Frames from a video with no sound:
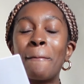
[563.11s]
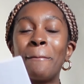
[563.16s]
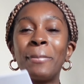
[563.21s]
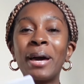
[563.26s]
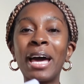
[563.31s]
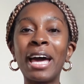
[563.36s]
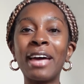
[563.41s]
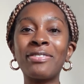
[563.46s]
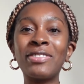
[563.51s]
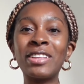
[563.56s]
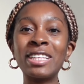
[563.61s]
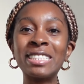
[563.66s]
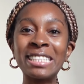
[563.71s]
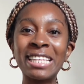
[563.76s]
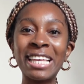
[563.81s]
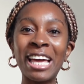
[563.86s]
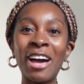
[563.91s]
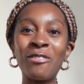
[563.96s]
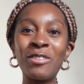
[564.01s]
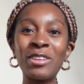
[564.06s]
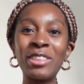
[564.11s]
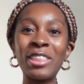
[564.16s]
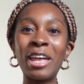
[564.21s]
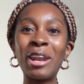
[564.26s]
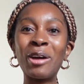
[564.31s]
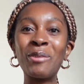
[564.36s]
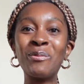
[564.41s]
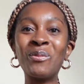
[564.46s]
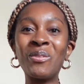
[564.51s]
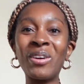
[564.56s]
But this is the outfit
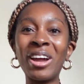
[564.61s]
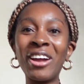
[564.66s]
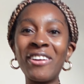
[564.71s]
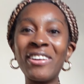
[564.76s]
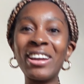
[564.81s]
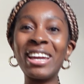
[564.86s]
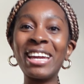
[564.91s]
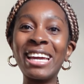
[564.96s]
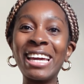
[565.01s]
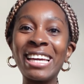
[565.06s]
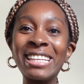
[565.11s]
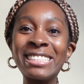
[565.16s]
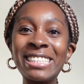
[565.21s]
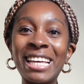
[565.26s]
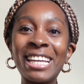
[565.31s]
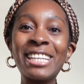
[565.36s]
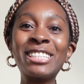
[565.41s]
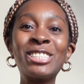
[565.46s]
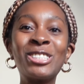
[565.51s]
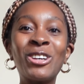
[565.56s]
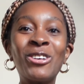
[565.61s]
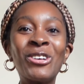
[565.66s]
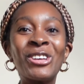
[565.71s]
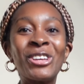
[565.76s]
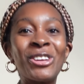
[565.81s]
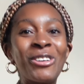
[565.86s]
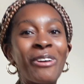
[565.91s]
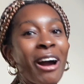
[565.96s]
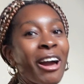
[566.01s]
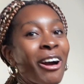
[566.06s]
that I'm wearing. It's like so
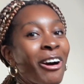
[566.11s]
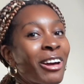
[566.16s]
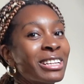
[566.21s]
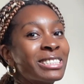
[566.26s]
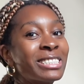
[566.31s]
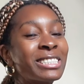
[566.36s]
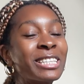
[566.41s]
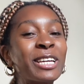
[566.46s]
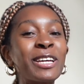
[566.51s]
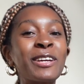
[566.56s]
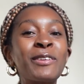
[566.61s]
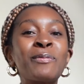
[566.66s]
cute. I honestly,